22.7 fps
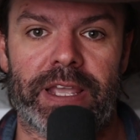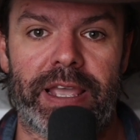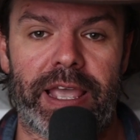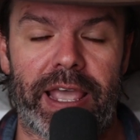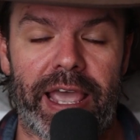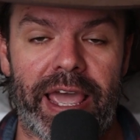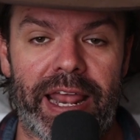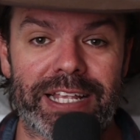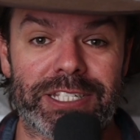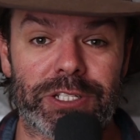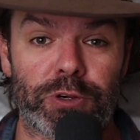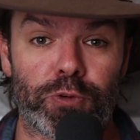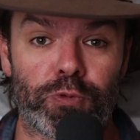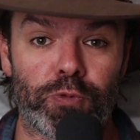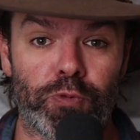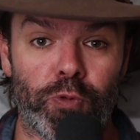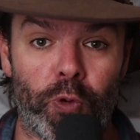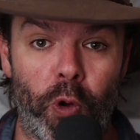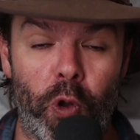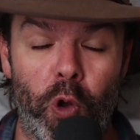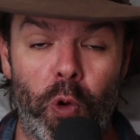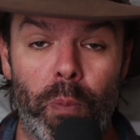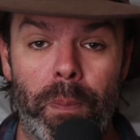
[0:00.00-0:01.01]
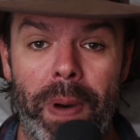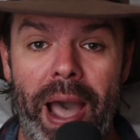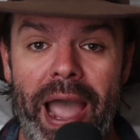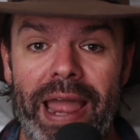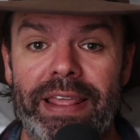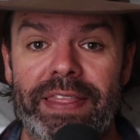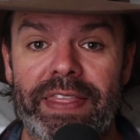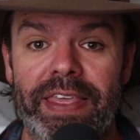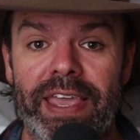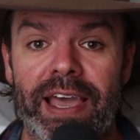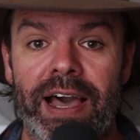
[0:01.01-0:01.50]
And it's a royal pain
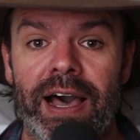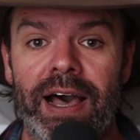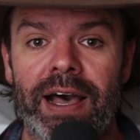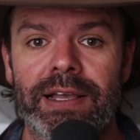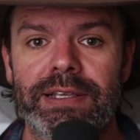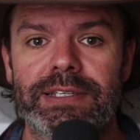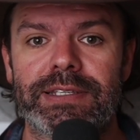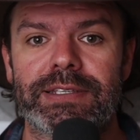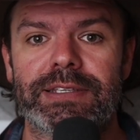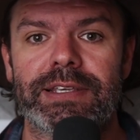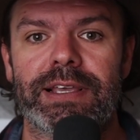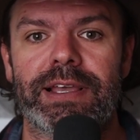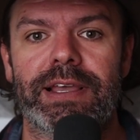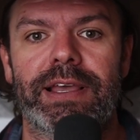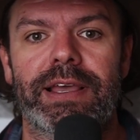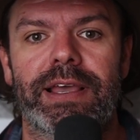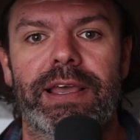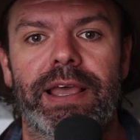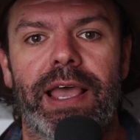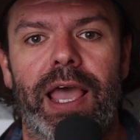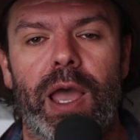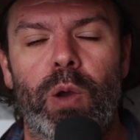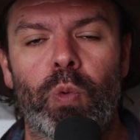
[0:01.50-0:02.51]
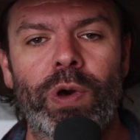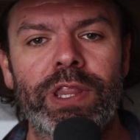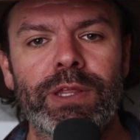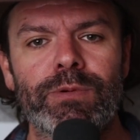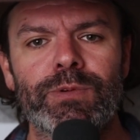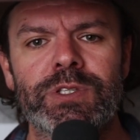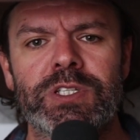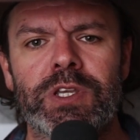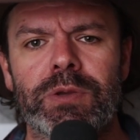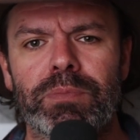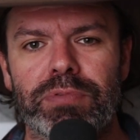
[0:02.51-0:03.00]
in the ass, and one that
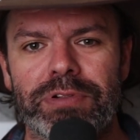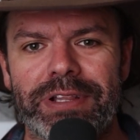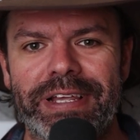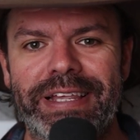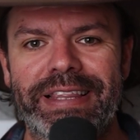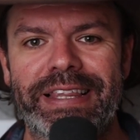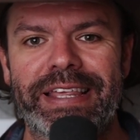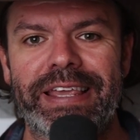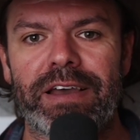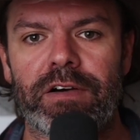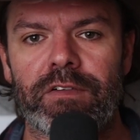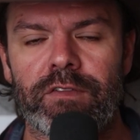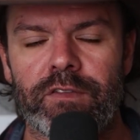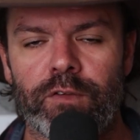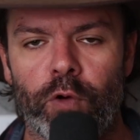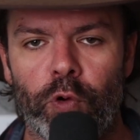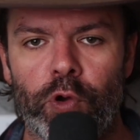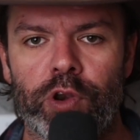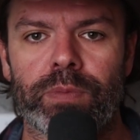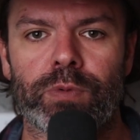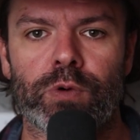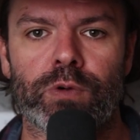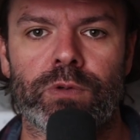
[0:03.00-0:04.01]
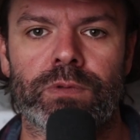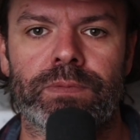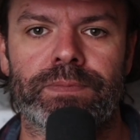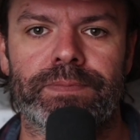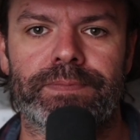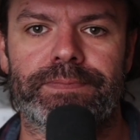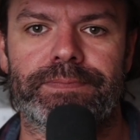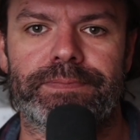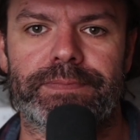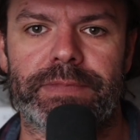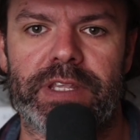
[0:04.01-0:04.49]
was completely avoidable.
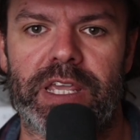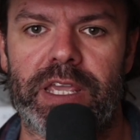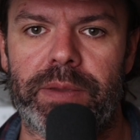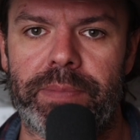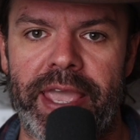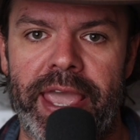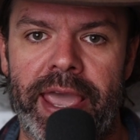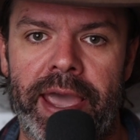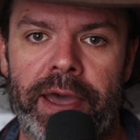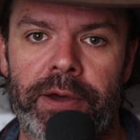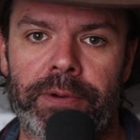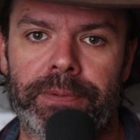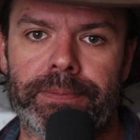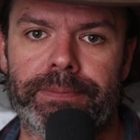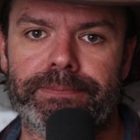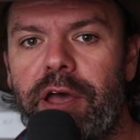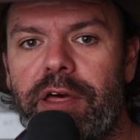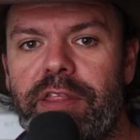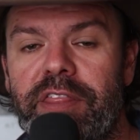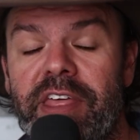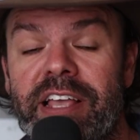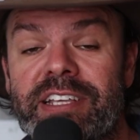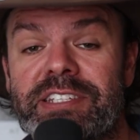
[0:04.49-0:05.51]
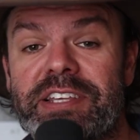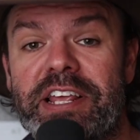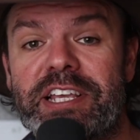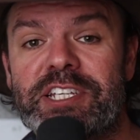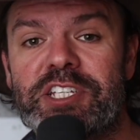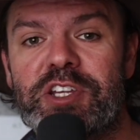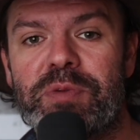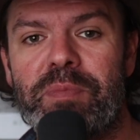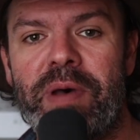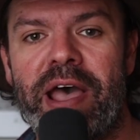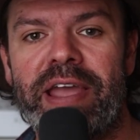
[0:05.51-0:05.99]
Hear me out. There's an
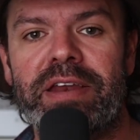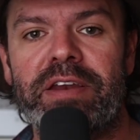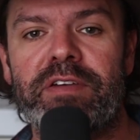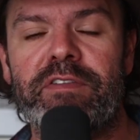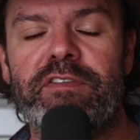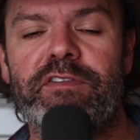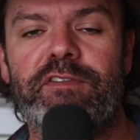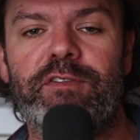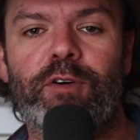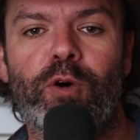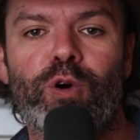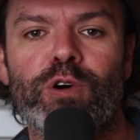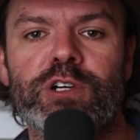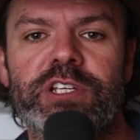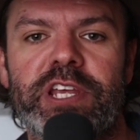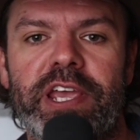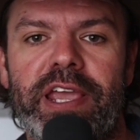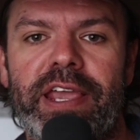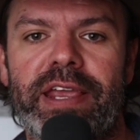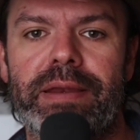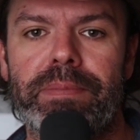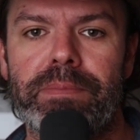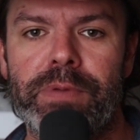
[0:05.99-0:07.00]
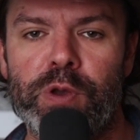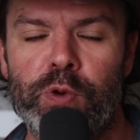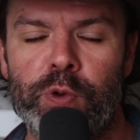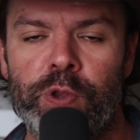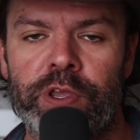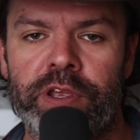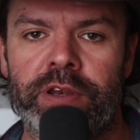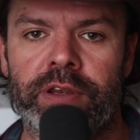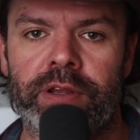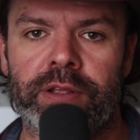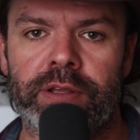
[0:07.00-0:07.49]
estimated 14
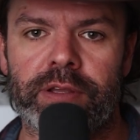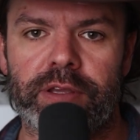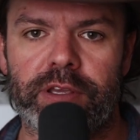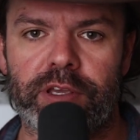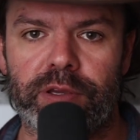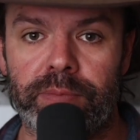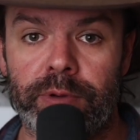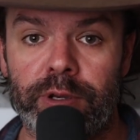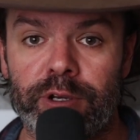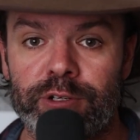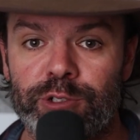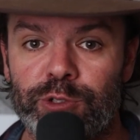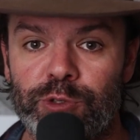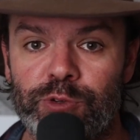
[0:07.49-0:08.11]
million commercial